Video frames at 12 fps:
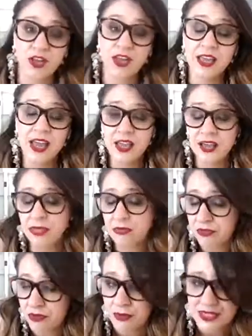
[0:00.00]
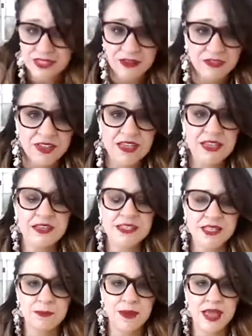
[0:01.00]
Okay, I threw myself in the
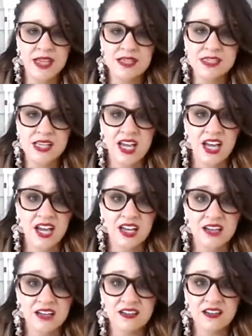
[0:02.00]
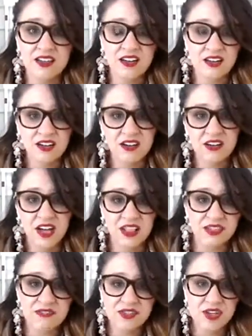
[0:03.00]
deep end and, you know, I
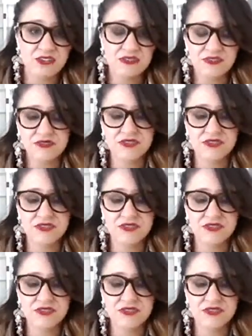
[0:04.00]
lived off